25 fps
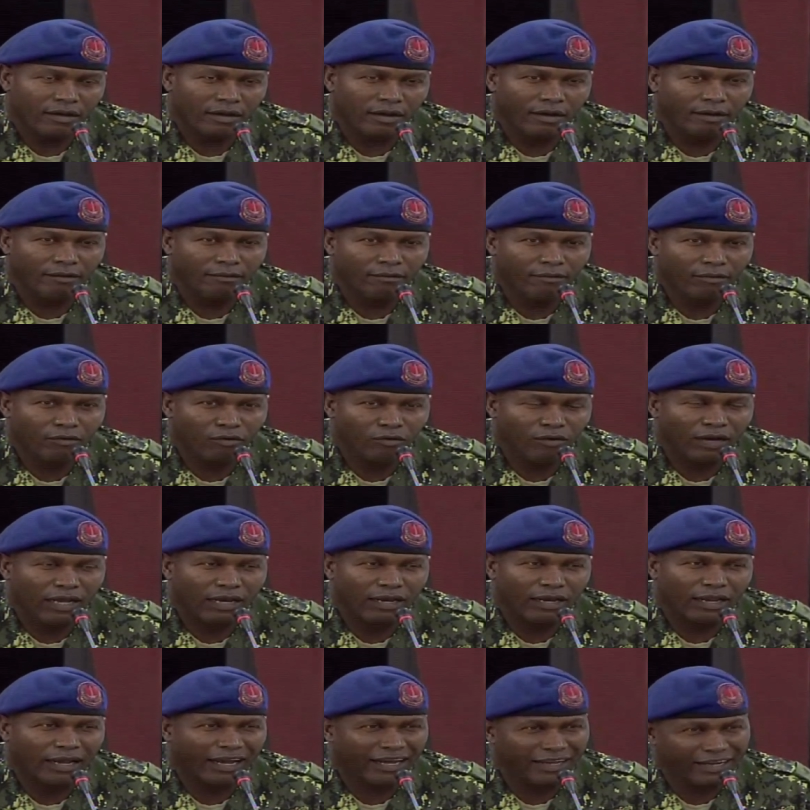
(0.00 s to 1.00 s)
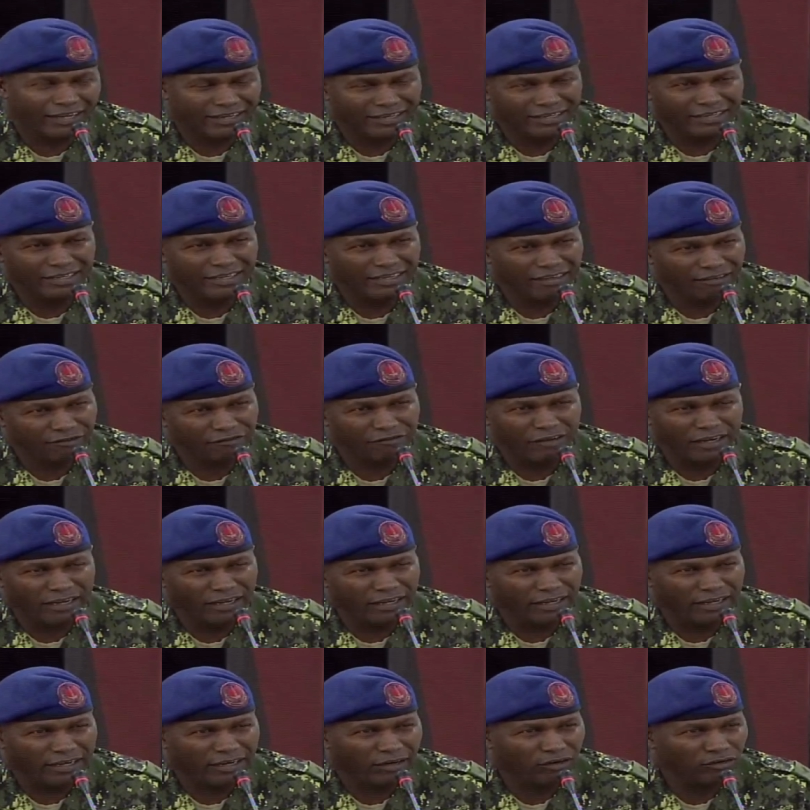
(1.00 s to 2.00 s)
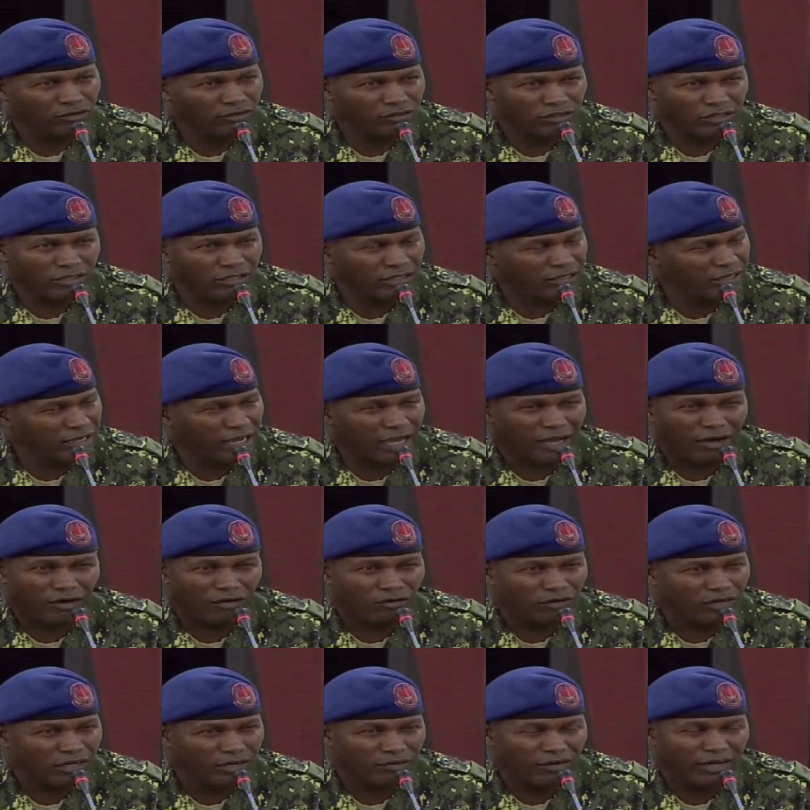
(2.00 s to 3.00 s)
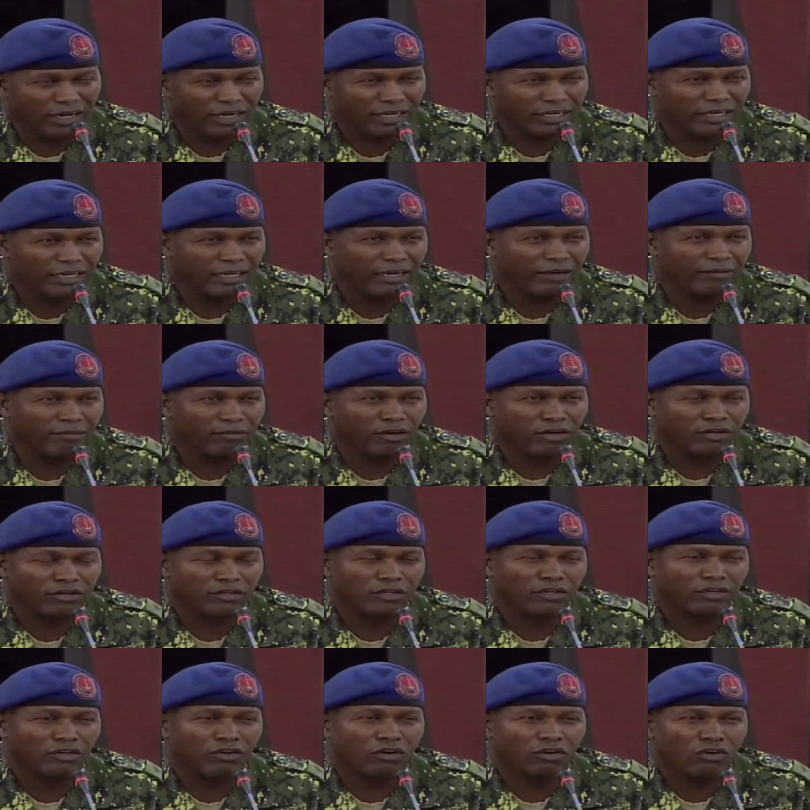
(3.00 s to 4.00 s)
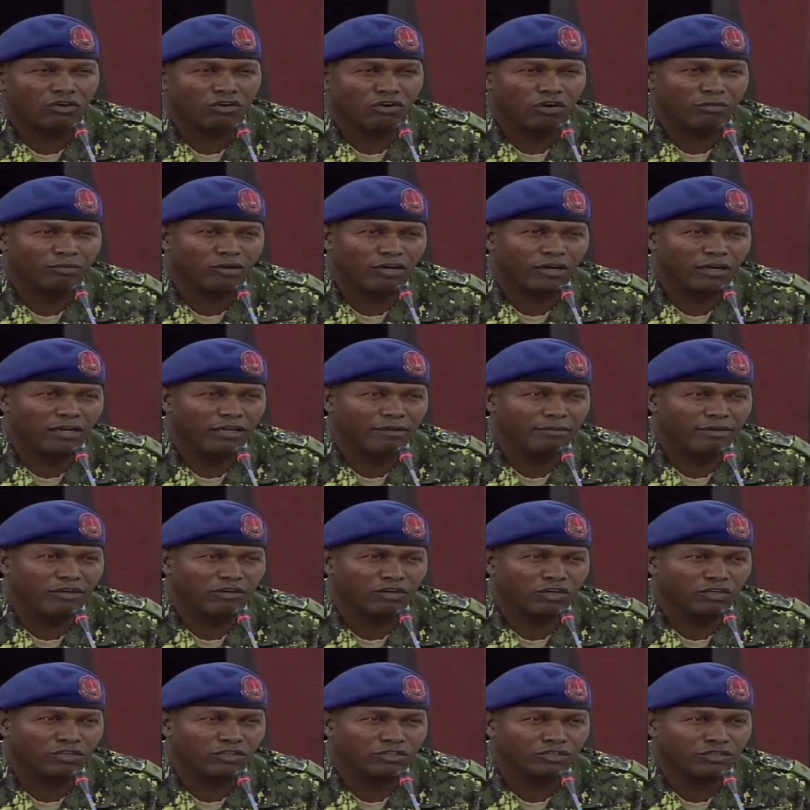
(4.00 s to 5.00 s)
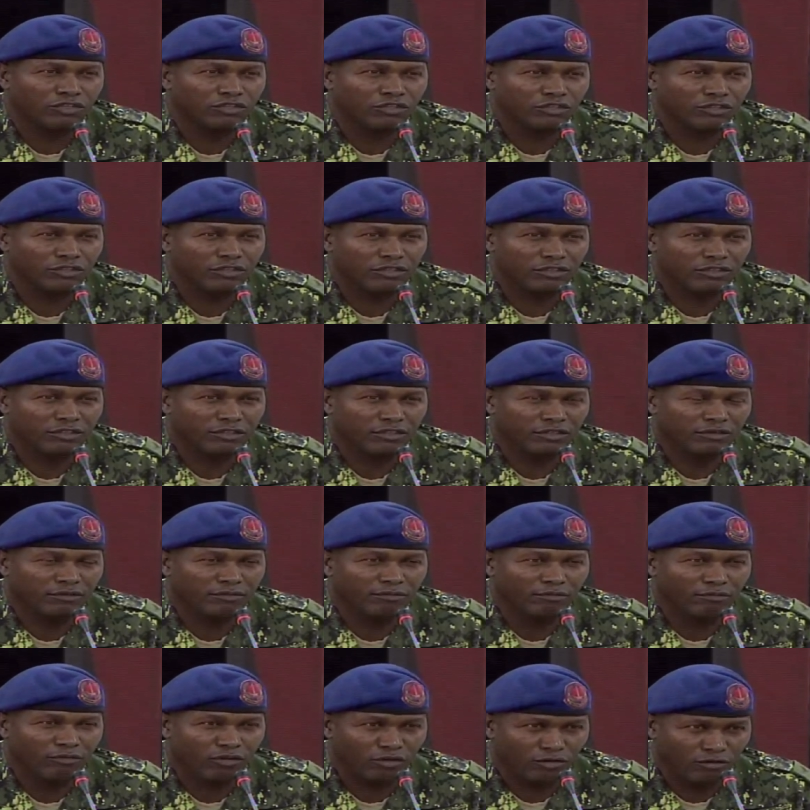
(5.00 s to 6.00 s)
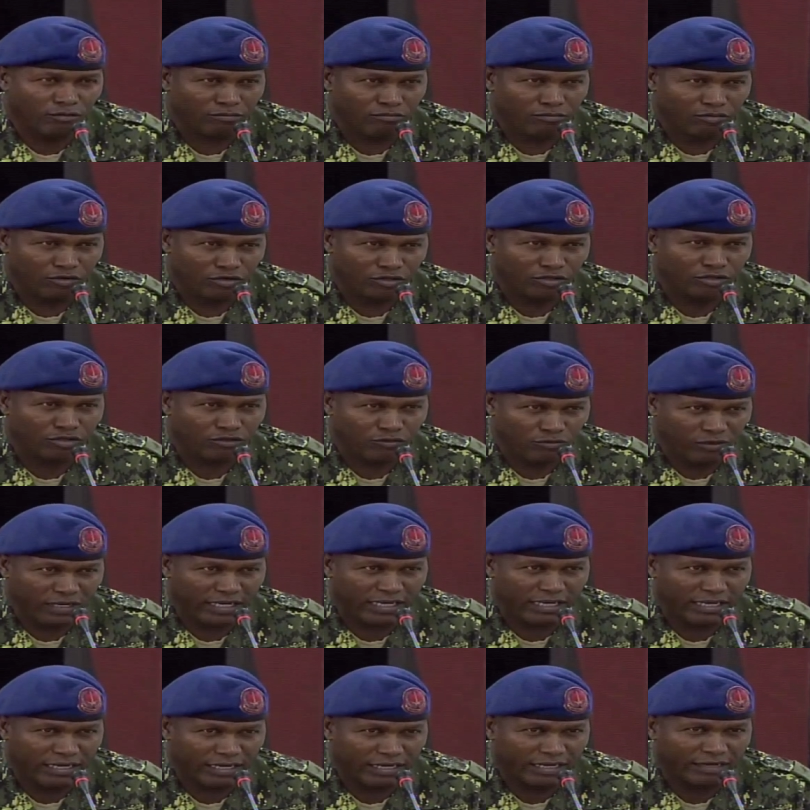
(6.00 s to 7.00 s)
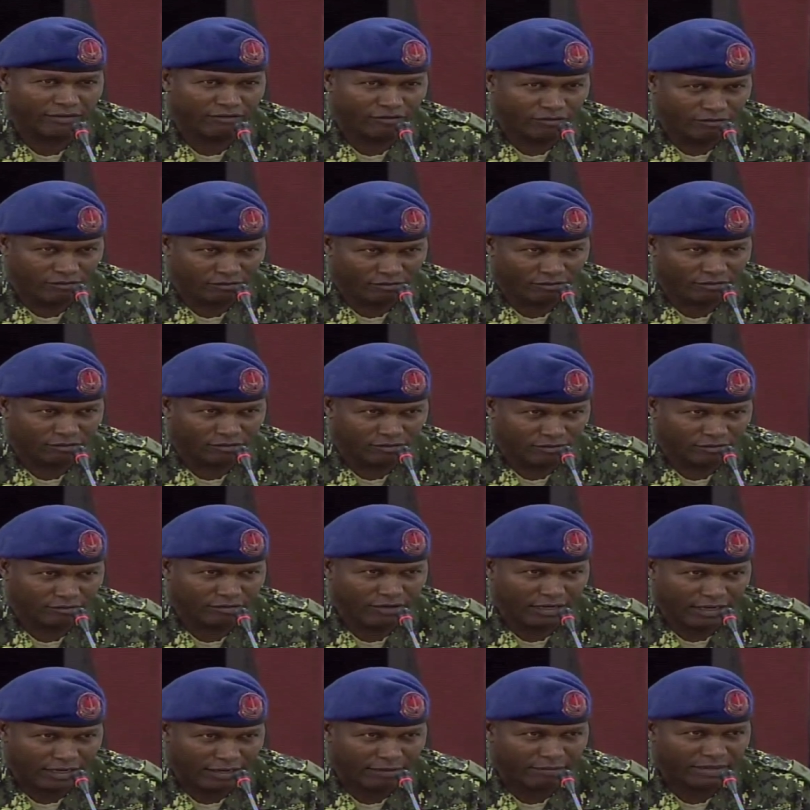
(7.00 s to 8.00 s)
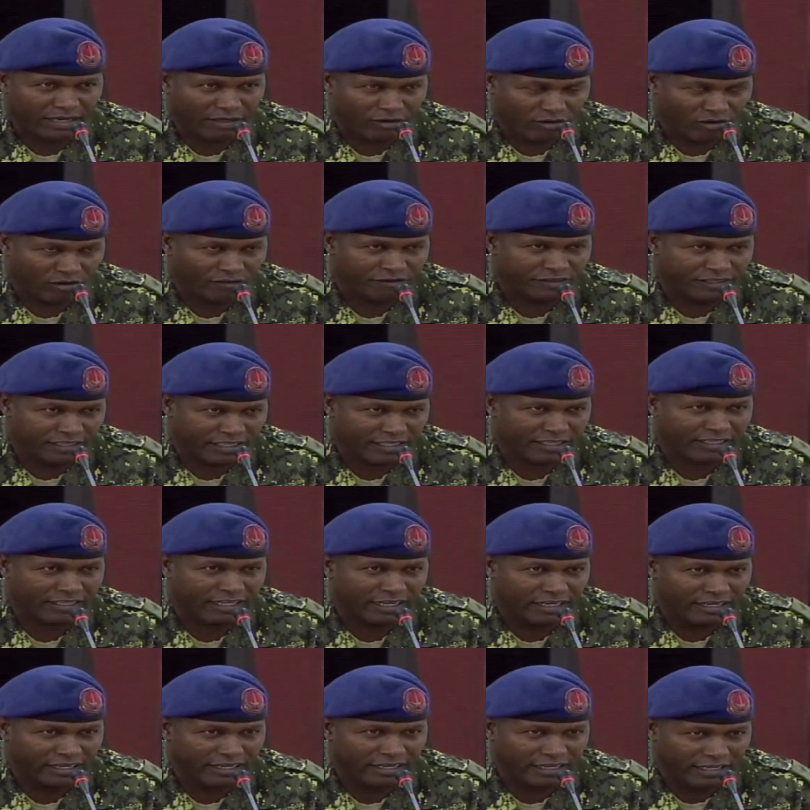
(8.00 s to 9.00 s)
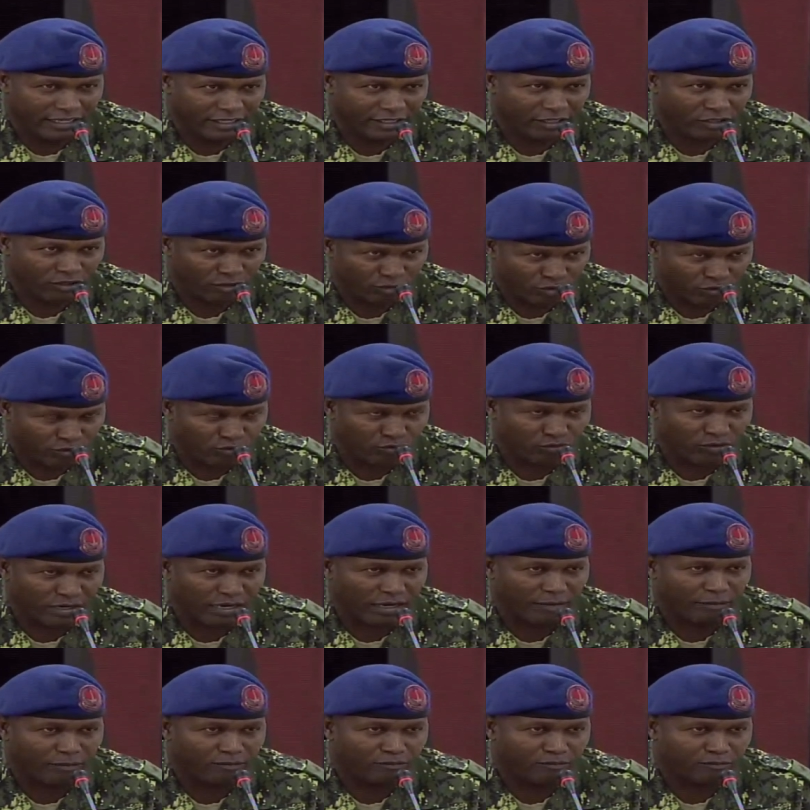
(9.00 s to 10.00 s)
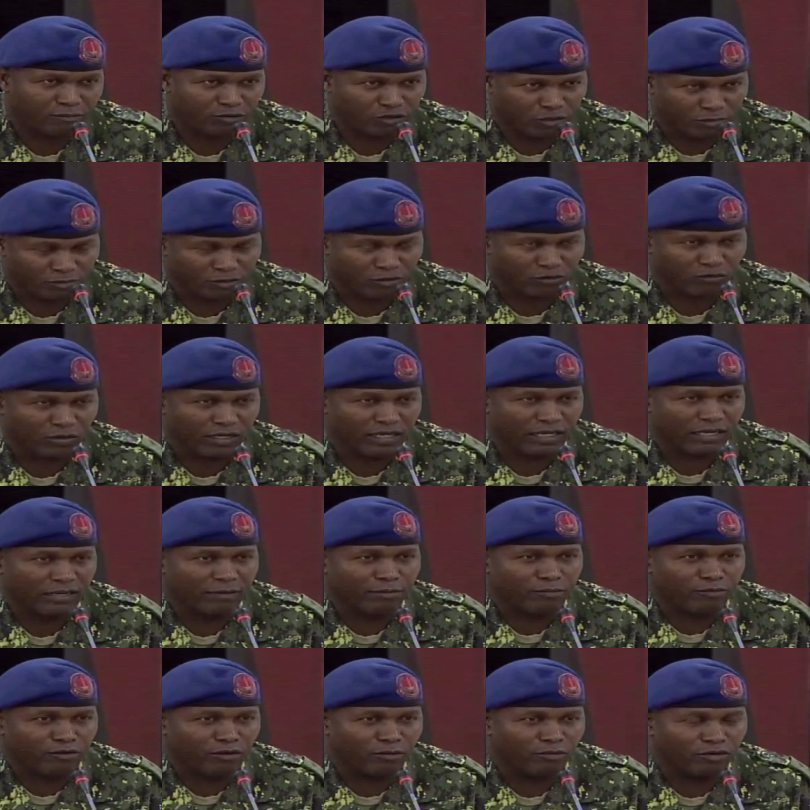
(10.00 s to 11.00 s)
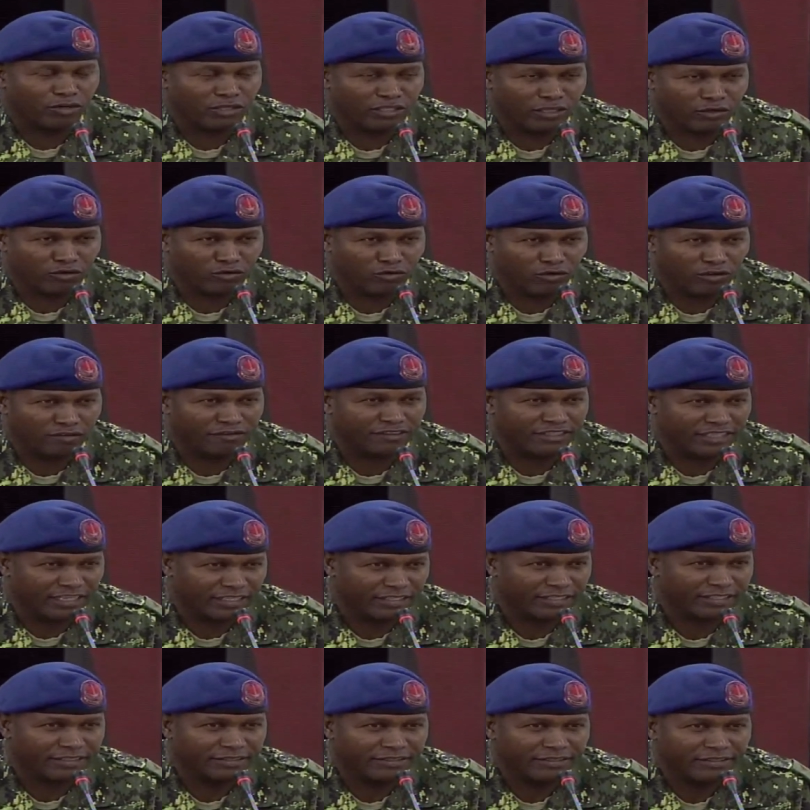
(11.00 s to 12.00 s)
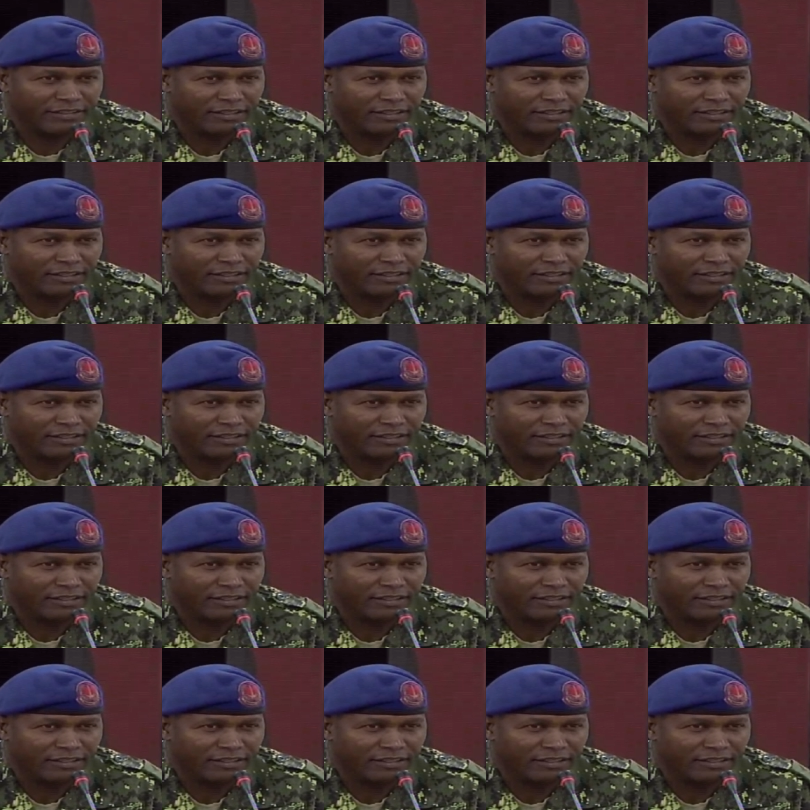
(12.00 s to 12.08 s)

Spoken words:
Well, I didn't find out how they were killed, but, you know, commonly, because most were army officers and NCOs who were subsequently promoted to officers.